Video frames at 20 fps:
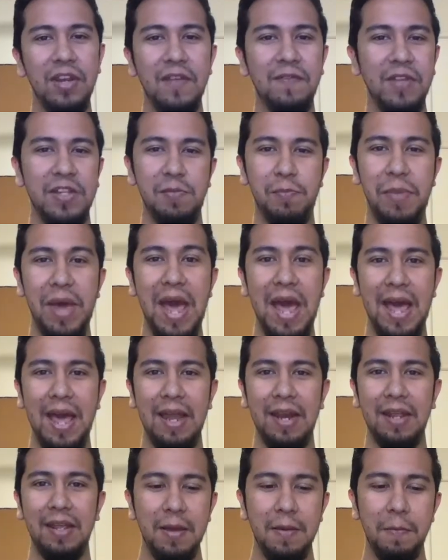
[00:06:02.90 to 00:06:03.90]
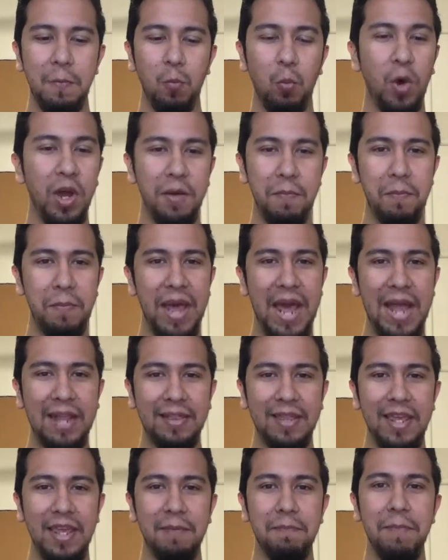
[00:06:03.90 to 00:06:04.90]
if it's bad. One bad
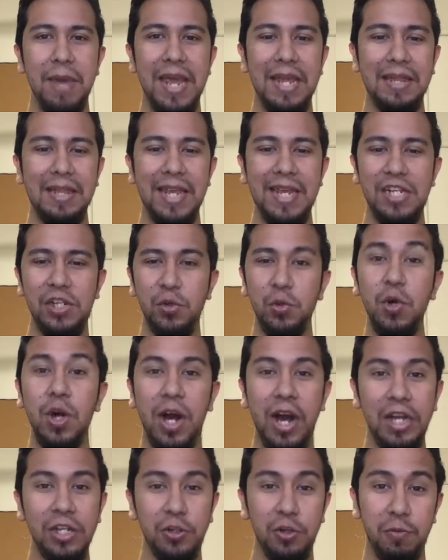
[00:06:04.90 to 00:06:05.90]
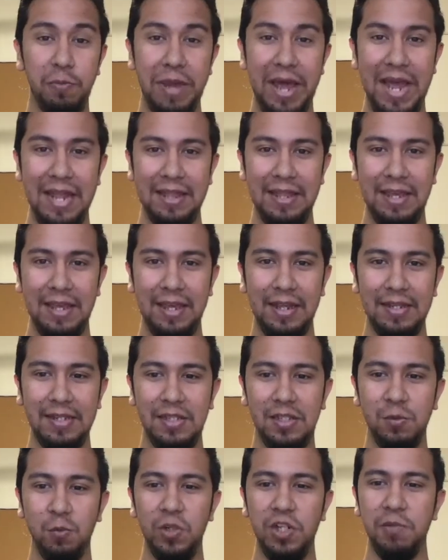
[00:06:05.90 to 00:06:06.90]
thing may lead to 100 bad
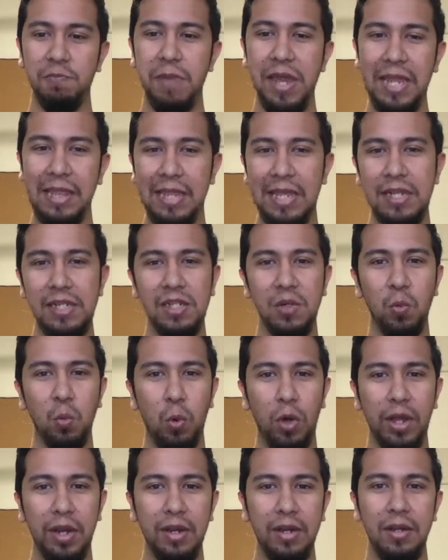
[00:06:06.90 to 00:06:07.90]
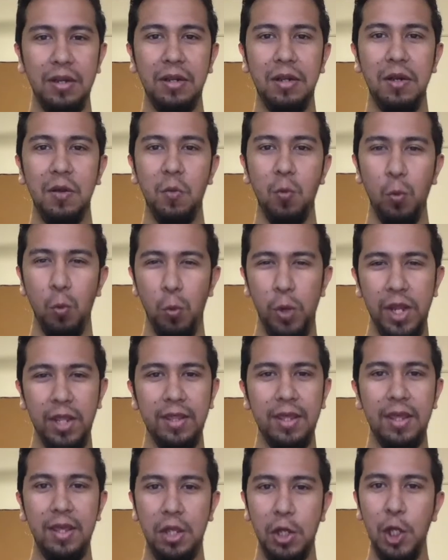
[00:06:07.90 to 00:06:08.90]
things, which may lead to one
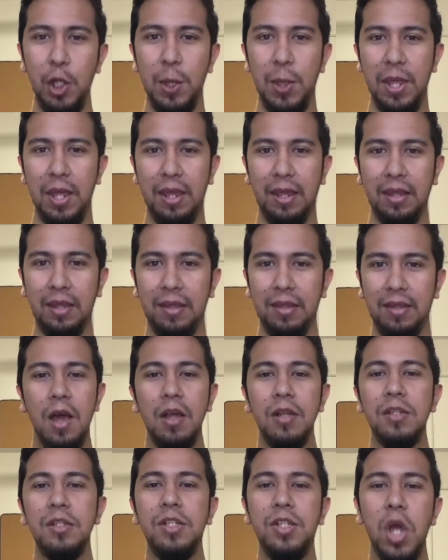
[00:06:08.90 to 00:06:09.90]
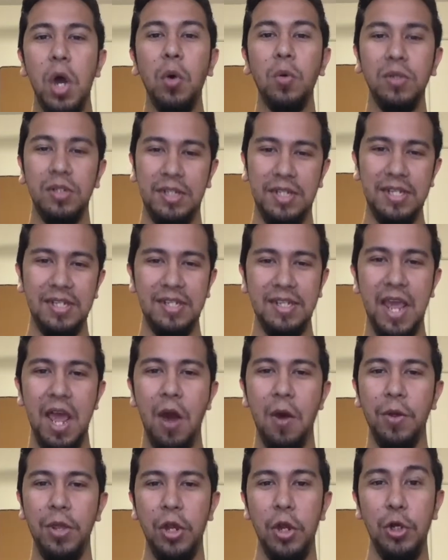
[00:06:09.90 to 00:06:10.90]
really good thing. Don't
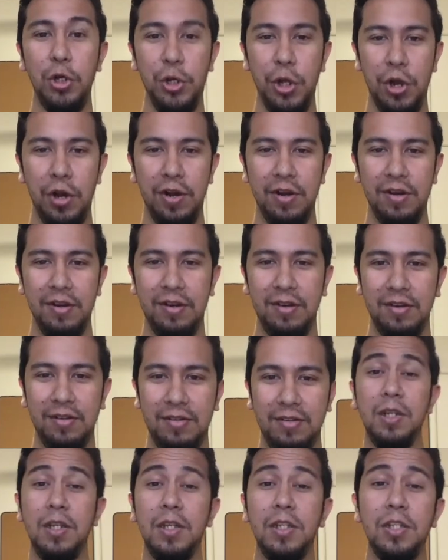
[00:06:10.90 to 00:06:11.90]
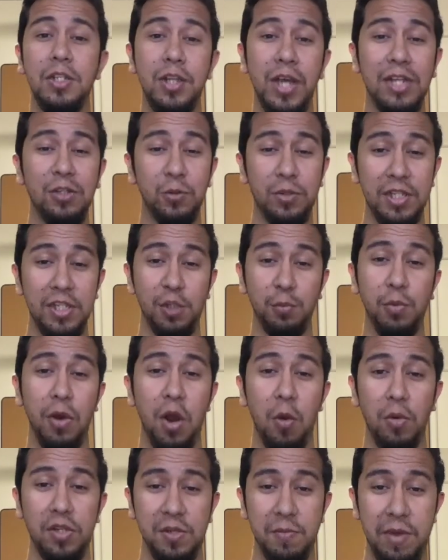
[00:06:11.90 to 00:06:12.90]
discount your dirt. So that's what this
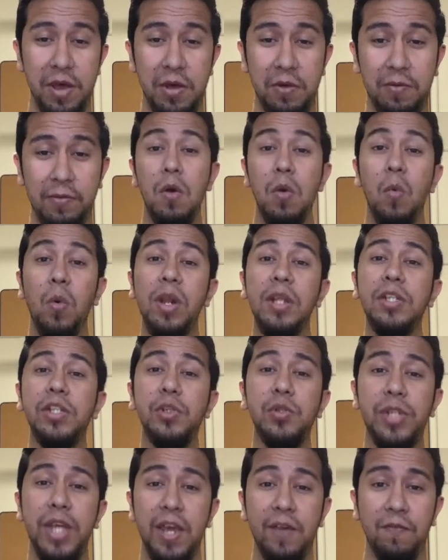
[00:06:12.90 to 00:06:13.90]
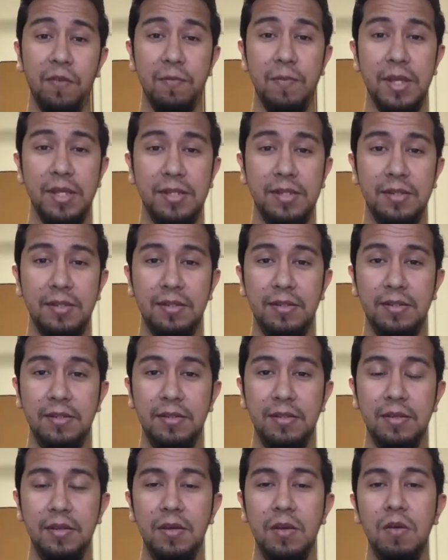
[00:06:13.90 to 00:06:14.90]
part was about. What did you take from this?
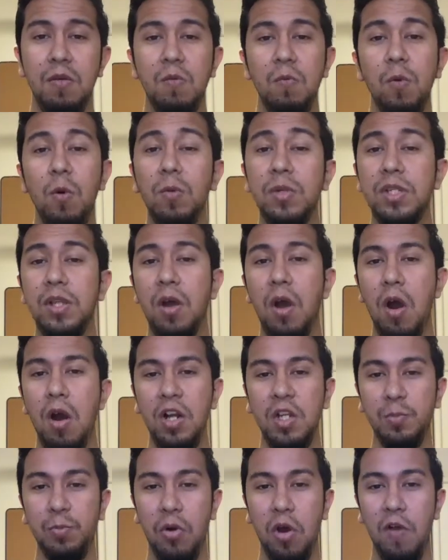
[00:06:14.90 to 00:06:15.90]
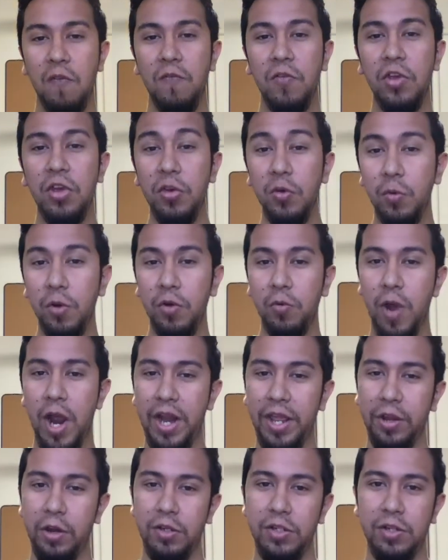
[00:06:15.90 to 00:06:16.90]
What was the hardest part for you in
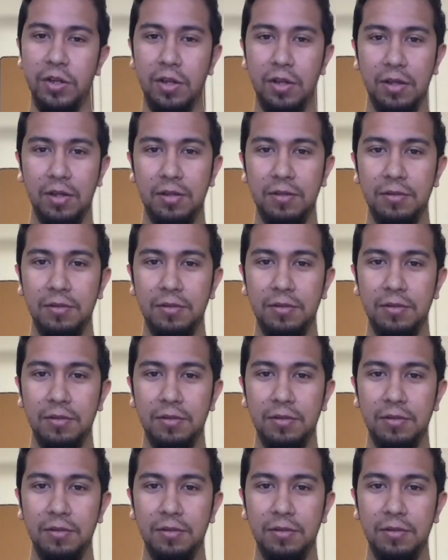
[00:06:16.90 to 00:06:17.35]
writing your song?